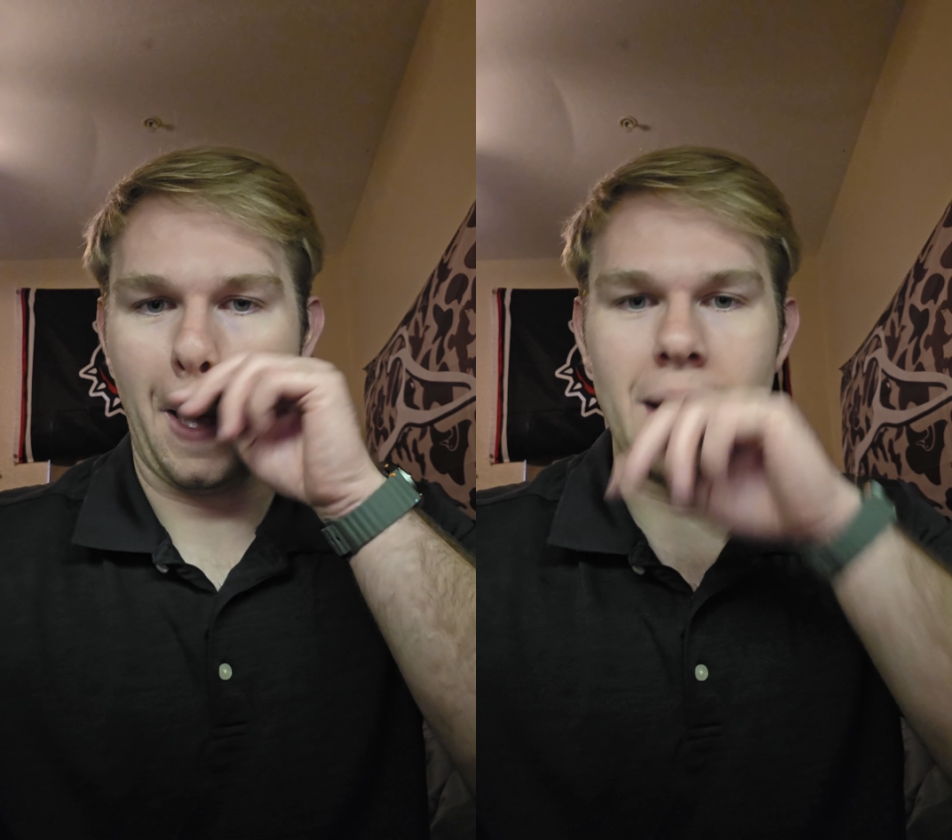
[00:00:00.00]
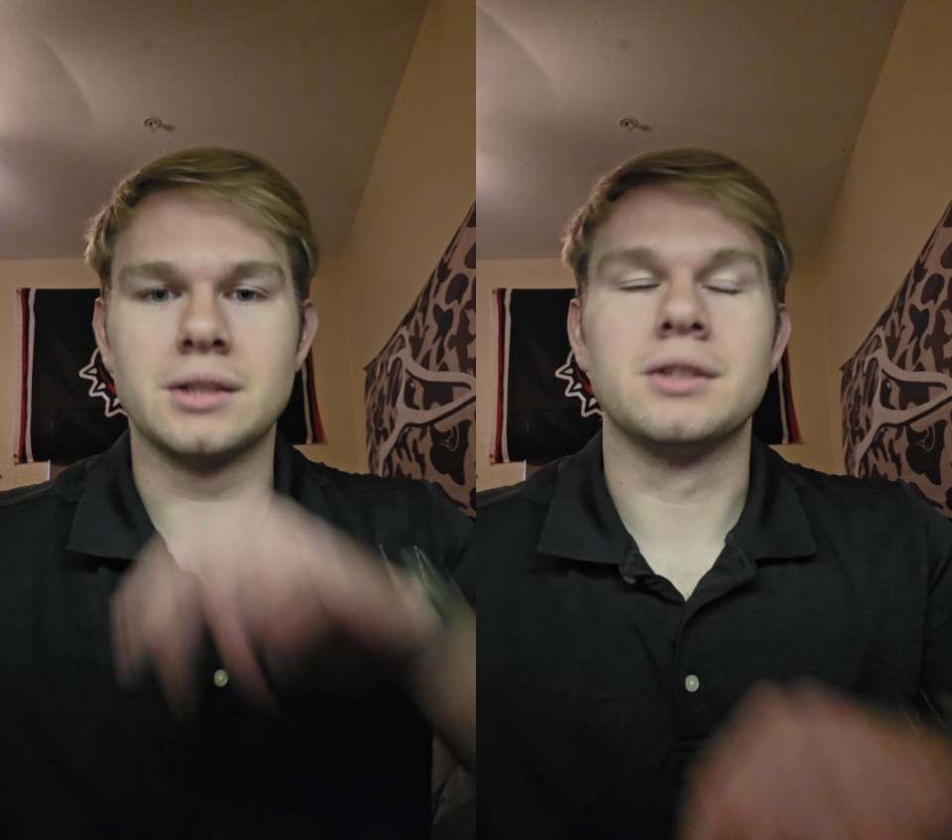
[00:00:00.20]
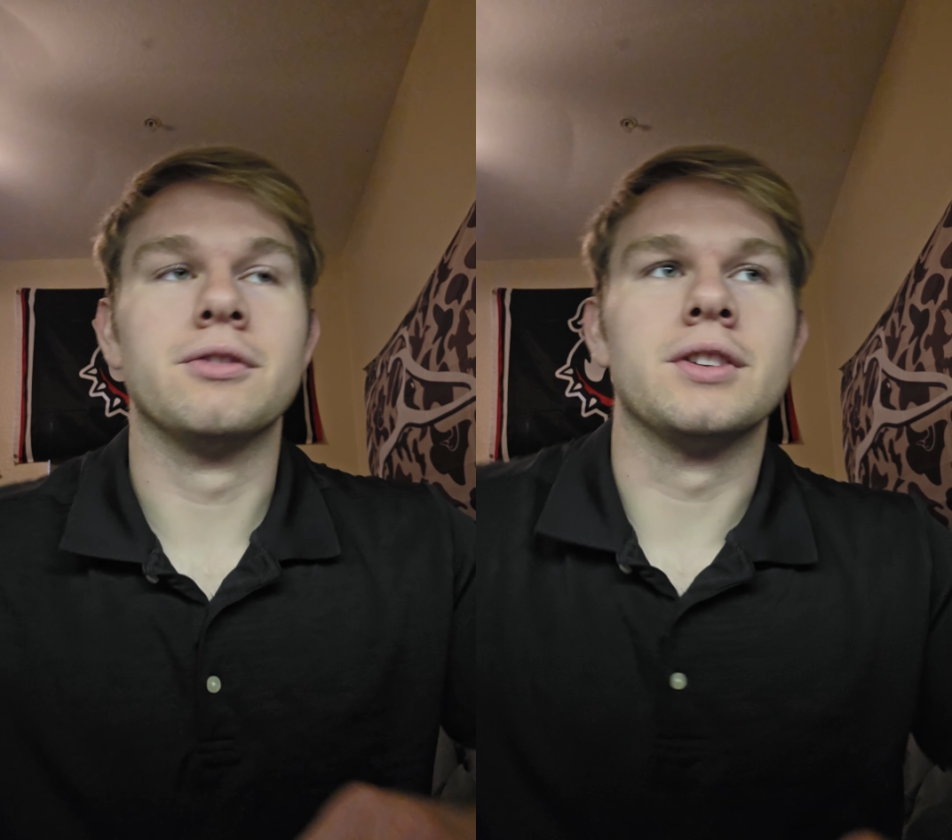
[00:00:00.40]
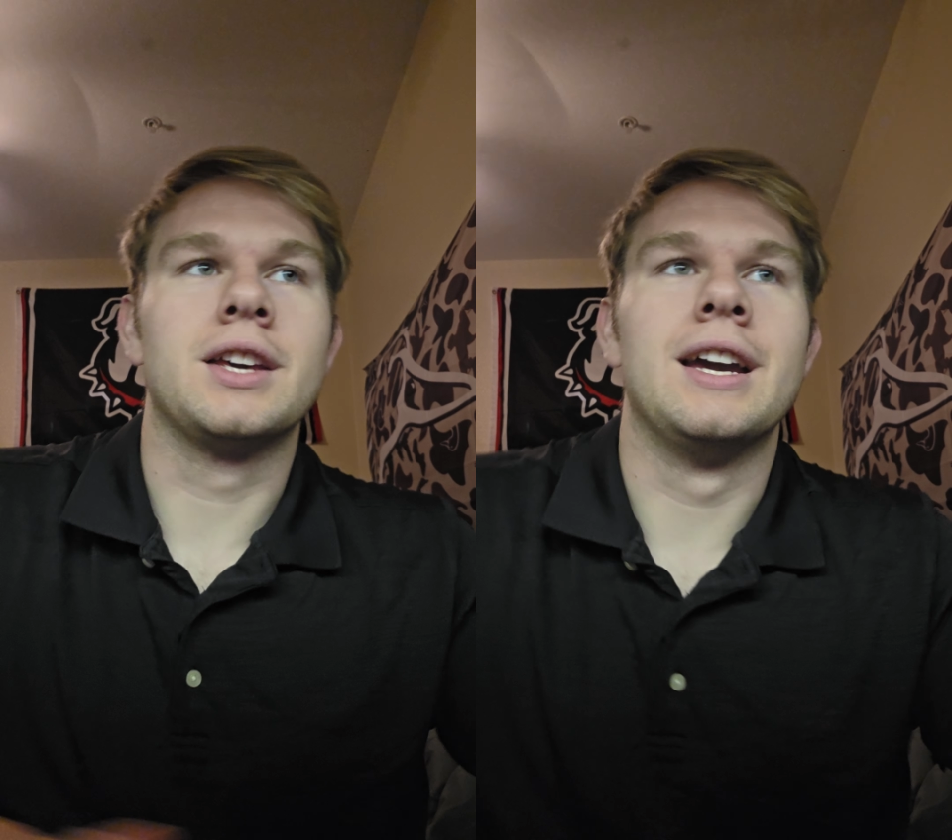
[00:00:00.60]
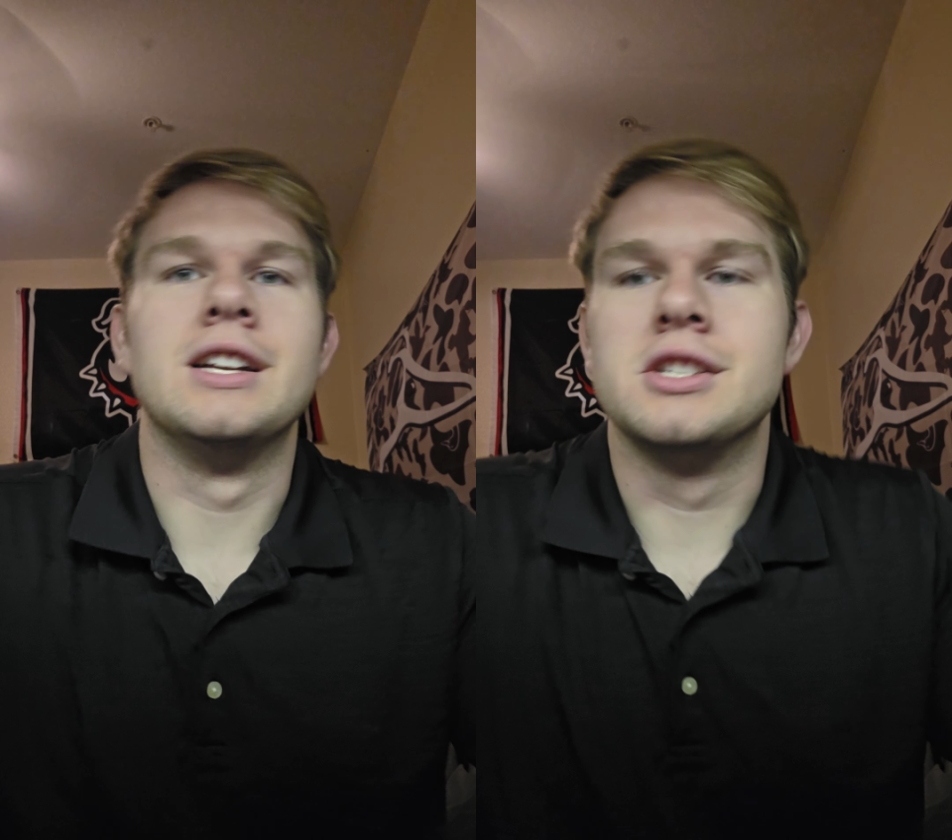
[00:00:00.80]

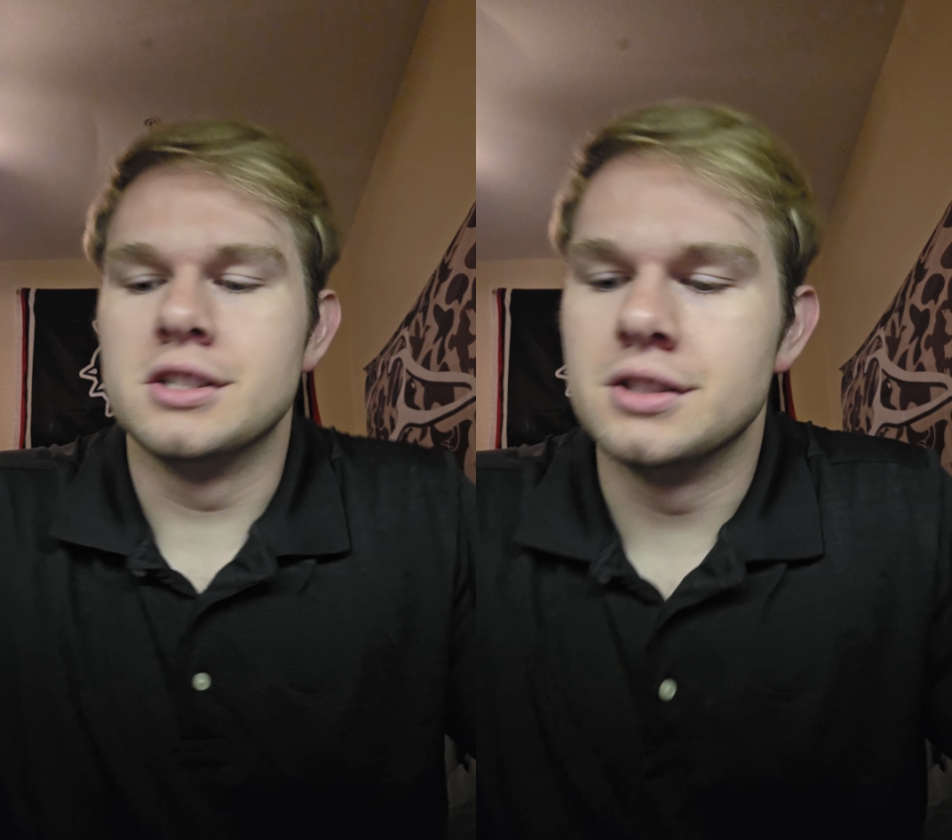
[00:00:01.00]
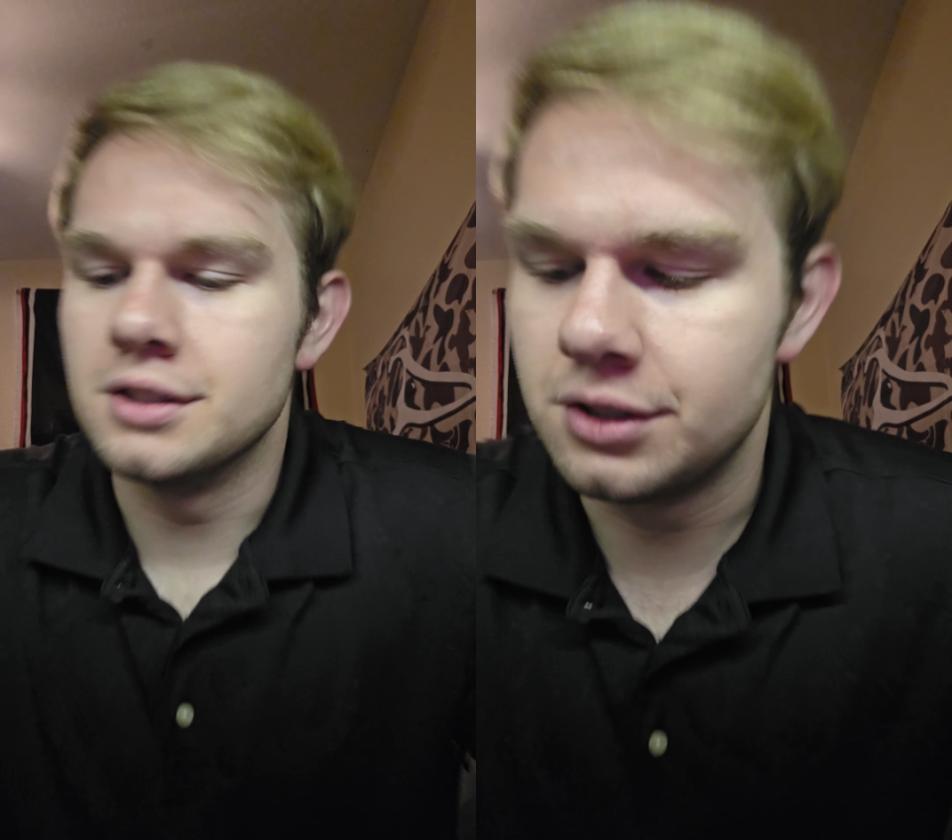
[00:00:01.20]
esterification.